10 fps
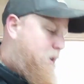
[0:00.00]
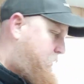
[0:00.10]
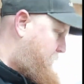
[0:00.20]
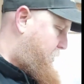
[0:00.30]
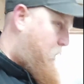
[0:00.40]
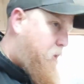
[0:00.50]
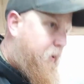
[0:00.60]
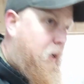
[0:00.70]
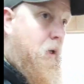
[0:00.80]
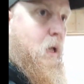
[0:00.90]
some
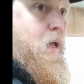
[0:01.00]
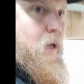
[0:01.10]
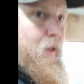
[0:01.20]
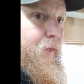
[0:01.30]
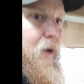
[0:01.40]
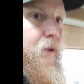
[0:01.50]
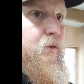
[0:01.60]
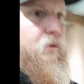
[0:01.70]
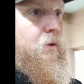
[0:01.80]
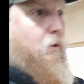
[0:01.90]
shelving, and then I
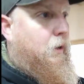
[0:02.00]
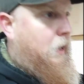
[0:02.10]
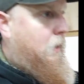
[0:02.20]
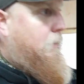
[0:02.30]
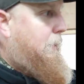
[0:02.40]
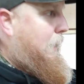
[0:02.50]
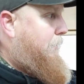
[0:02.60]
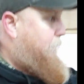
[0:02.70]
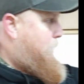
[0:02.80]
can start down the